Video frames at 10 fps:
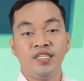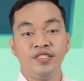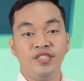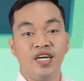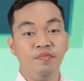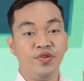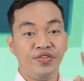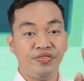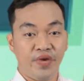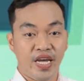Number
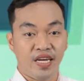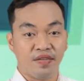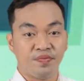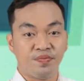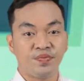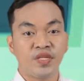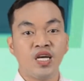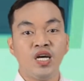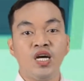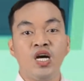3.
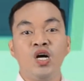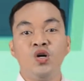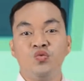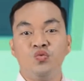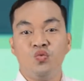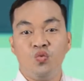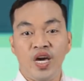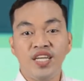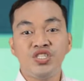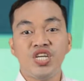
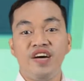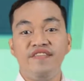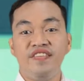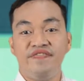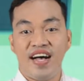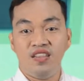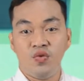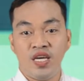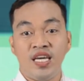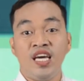Which of the
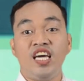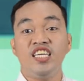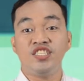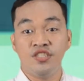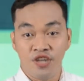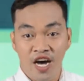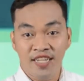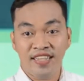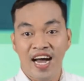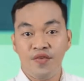following is not
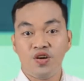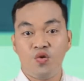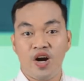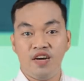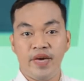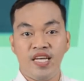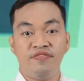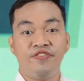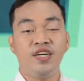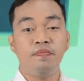a requirement
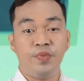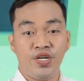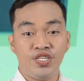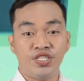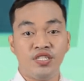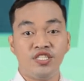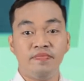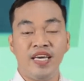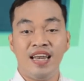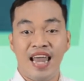for a person to
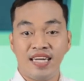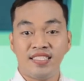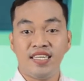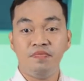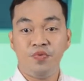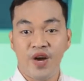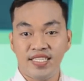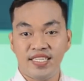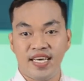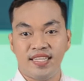be elected
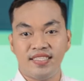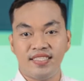president?